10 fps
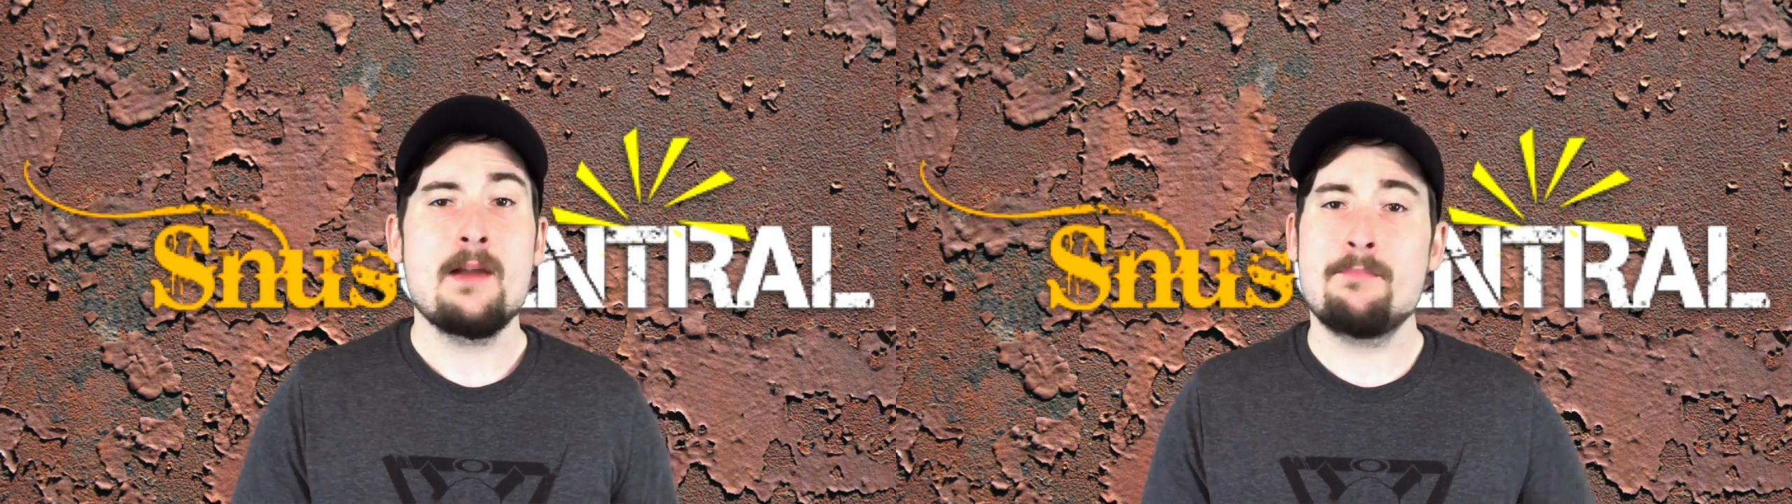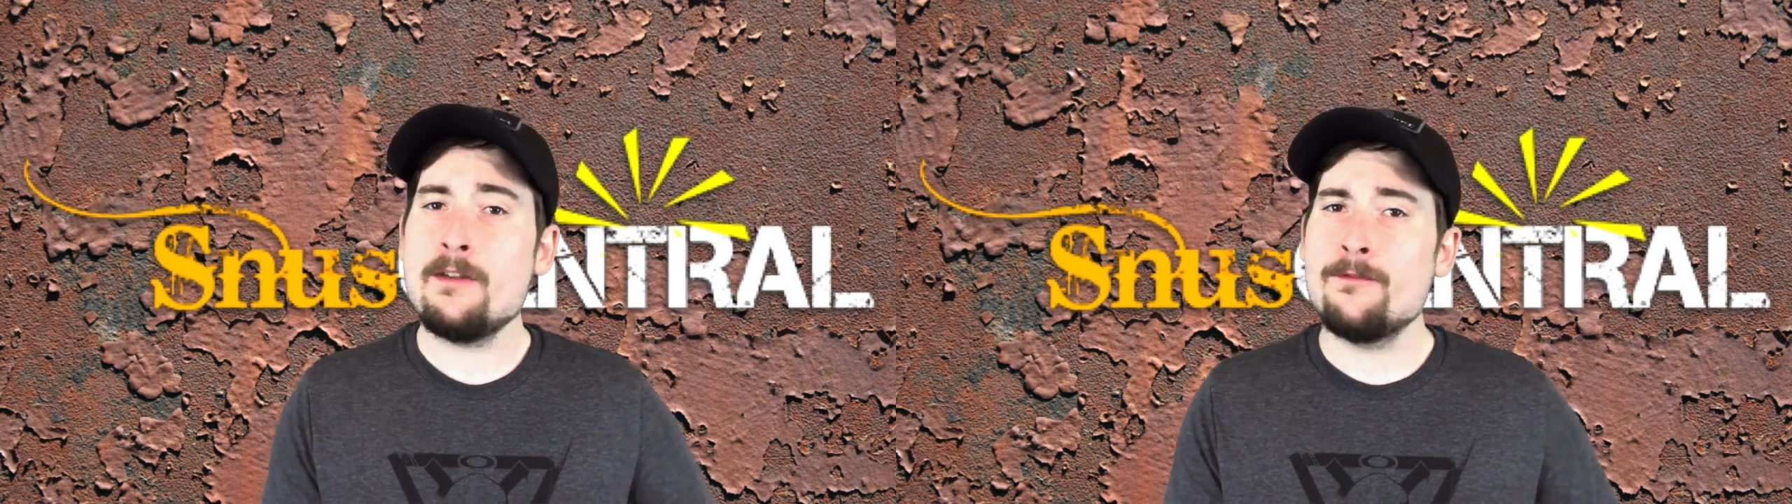
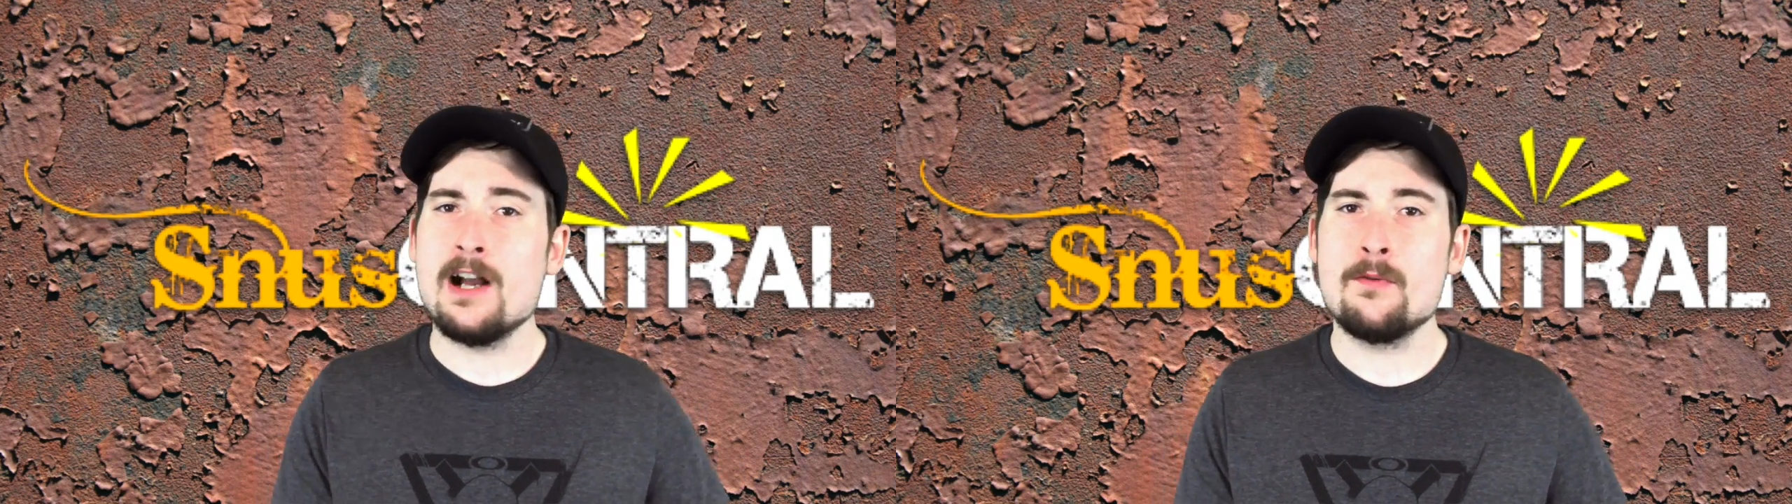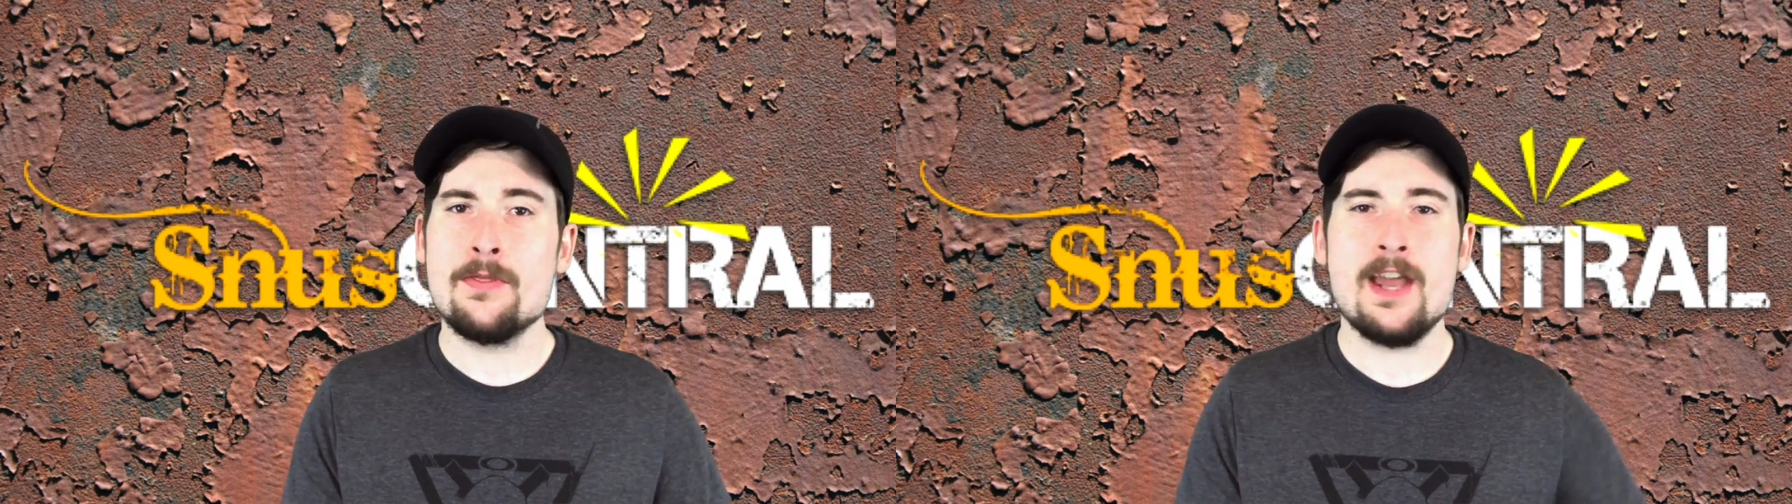Be
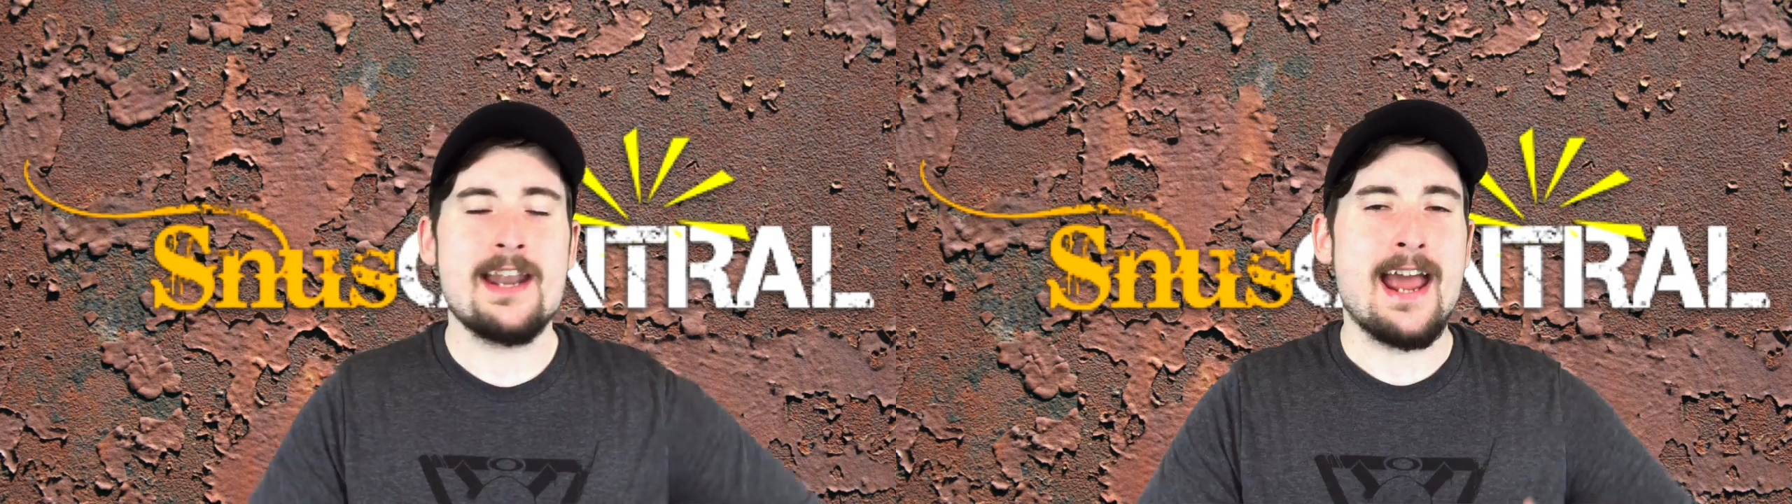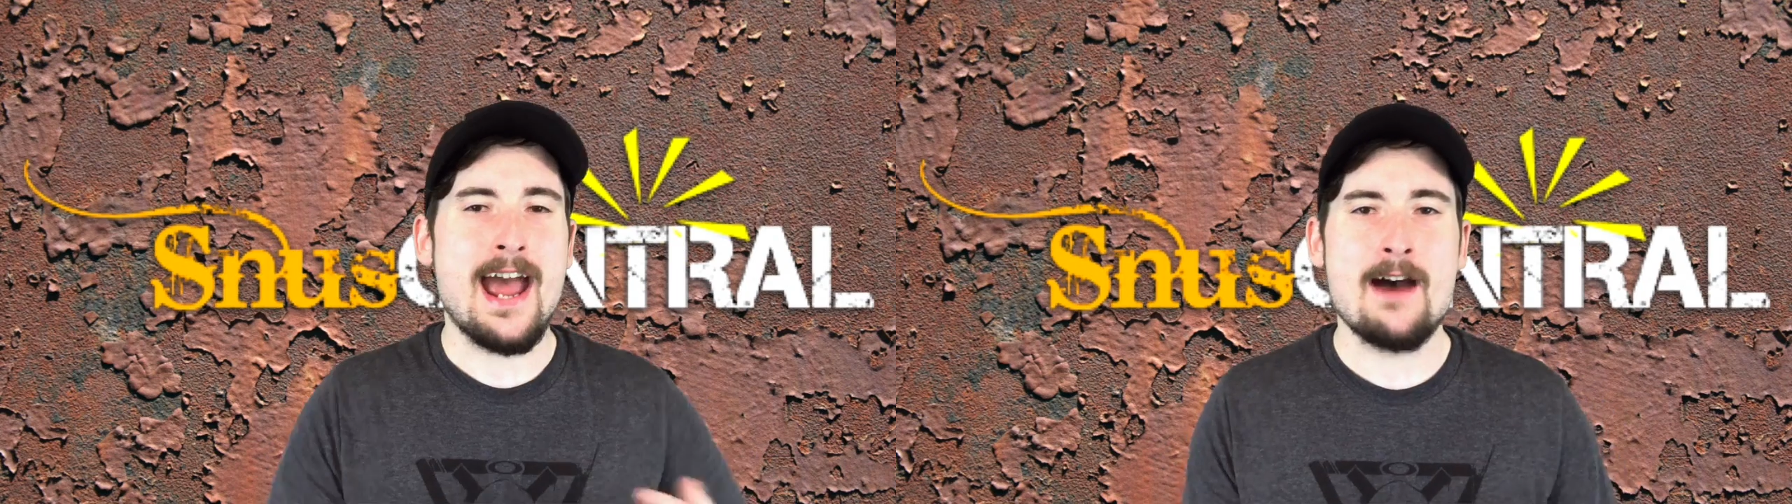fun with
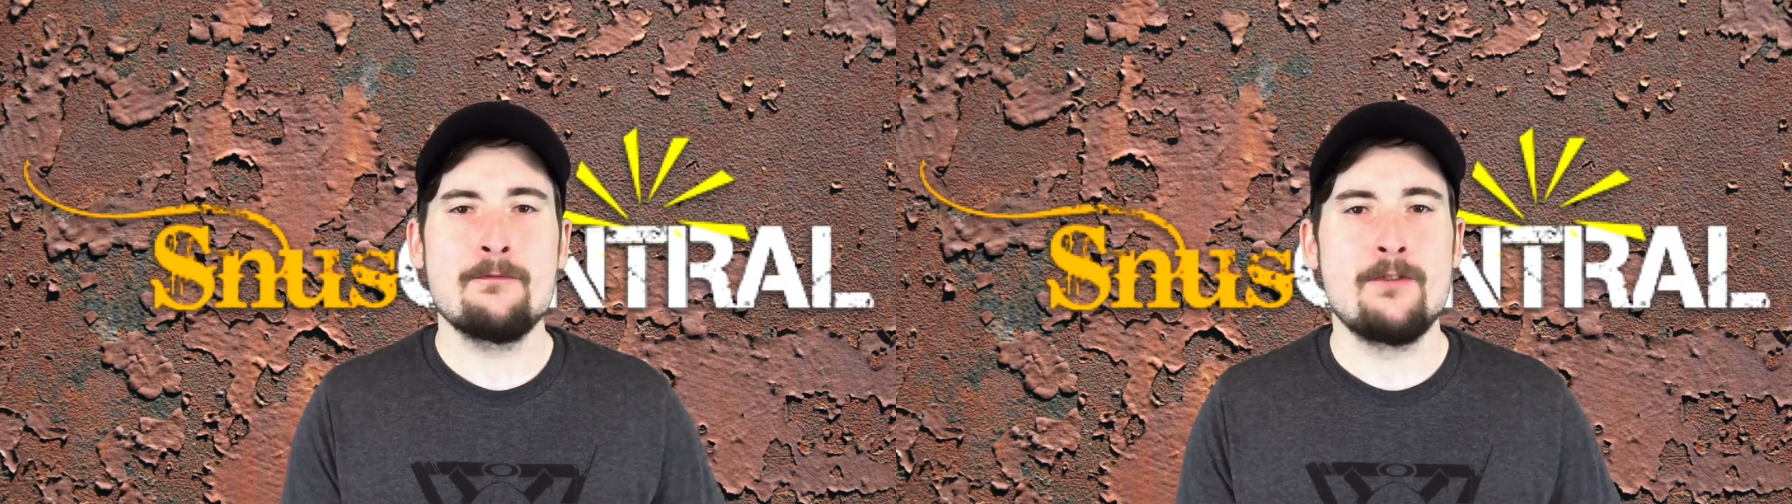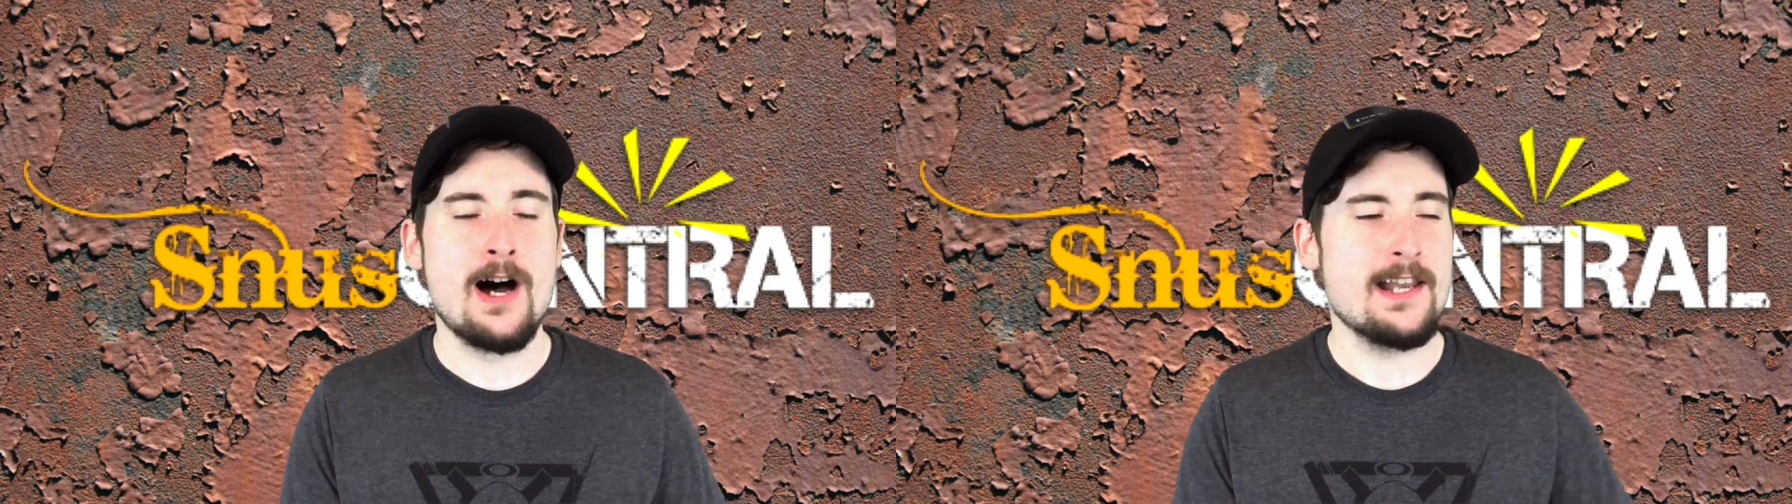it,
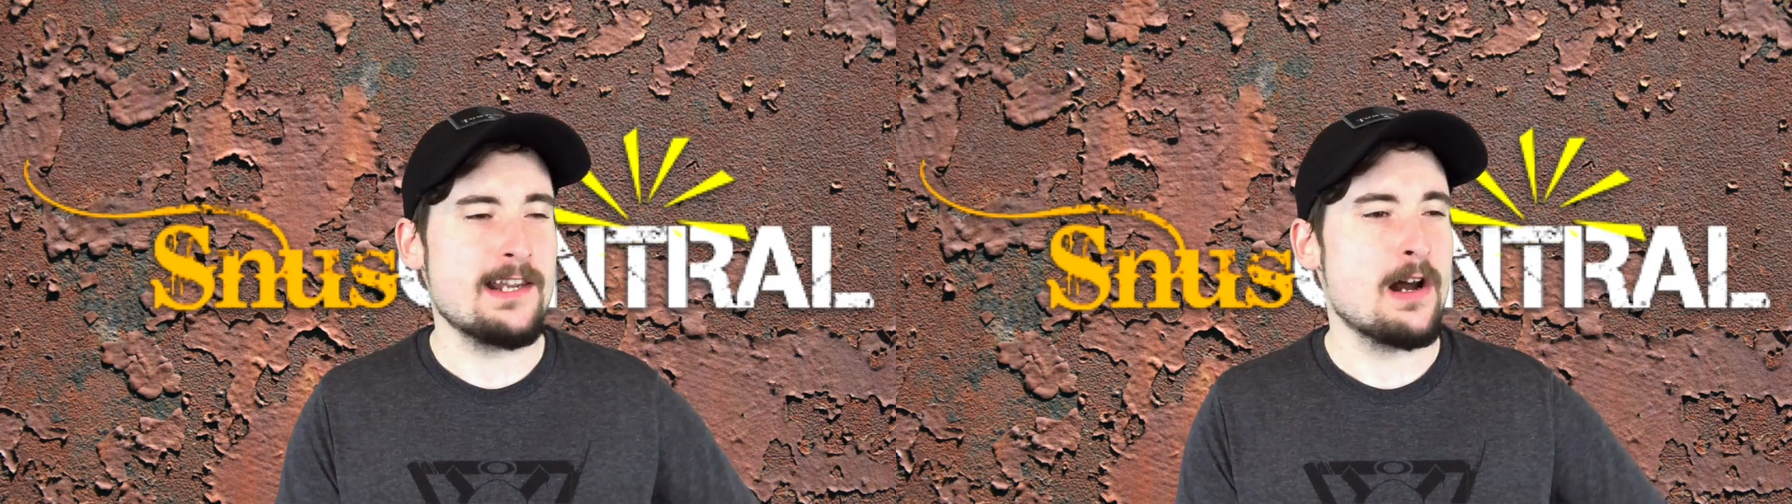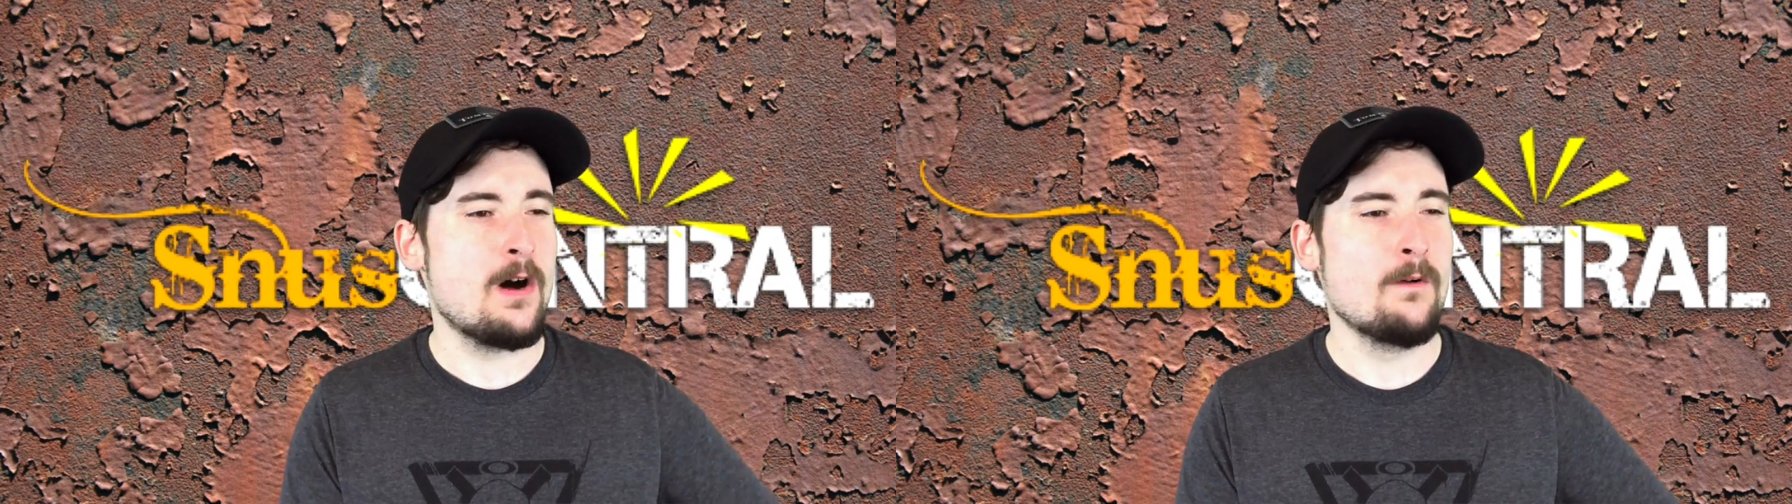have fun,
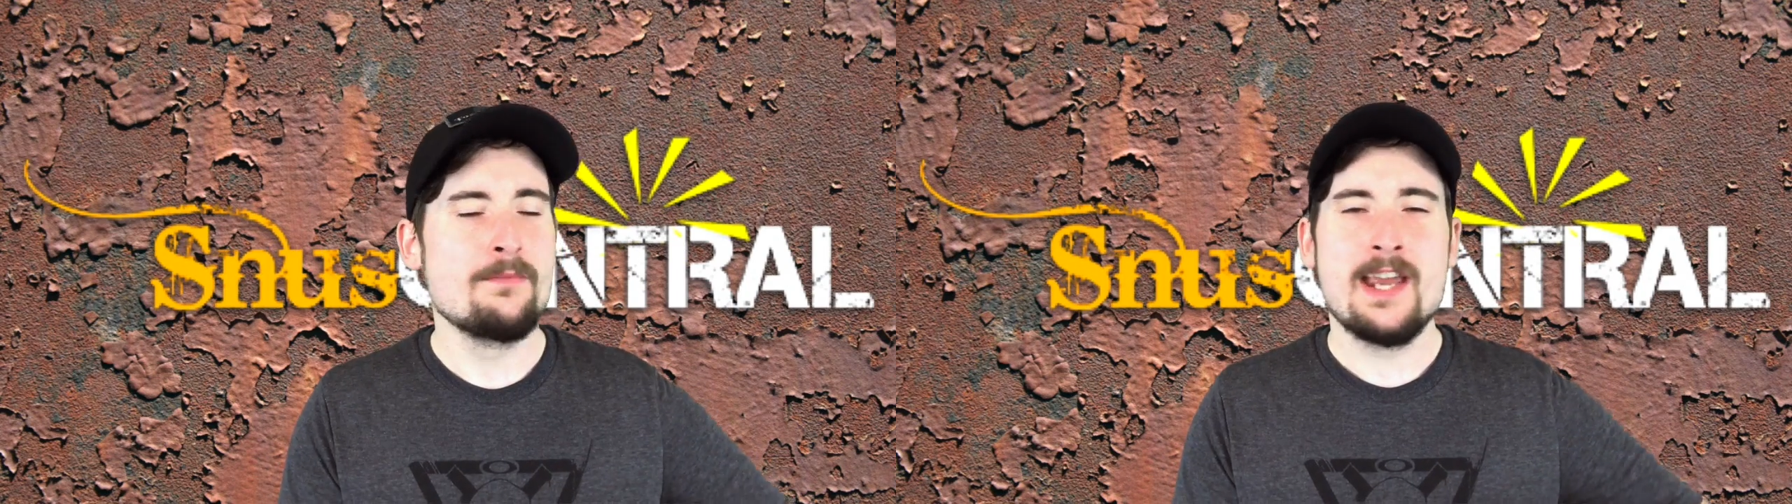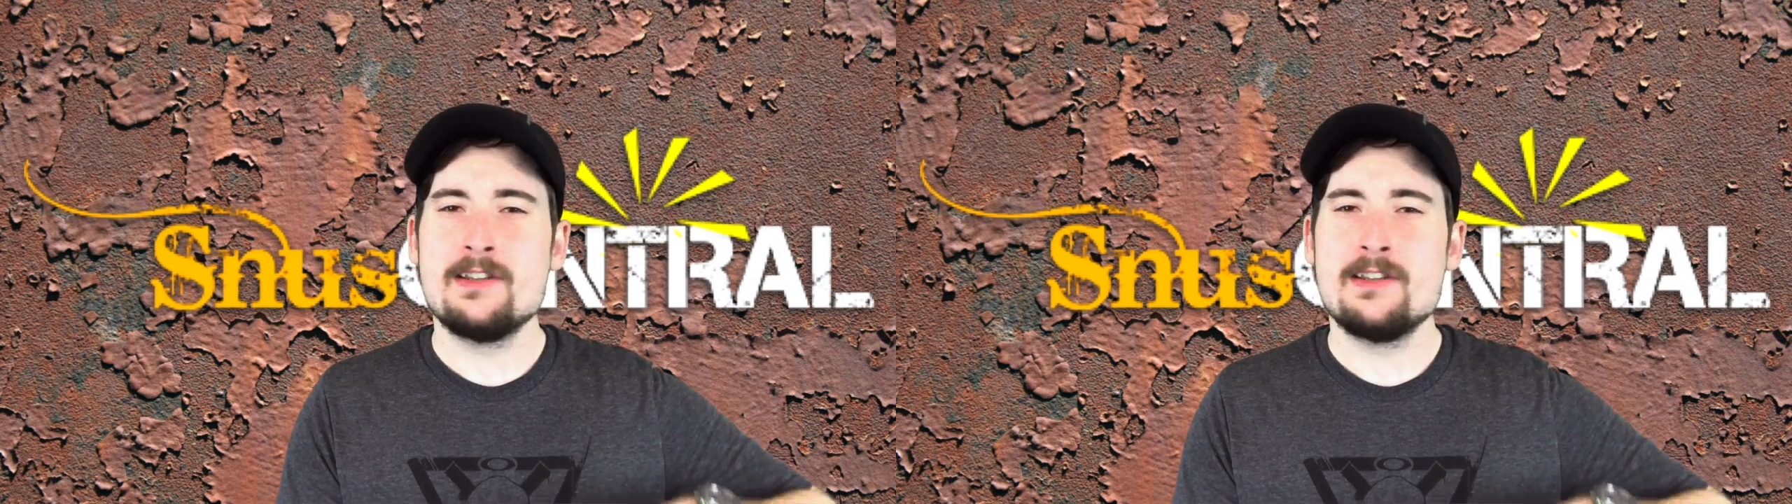you know,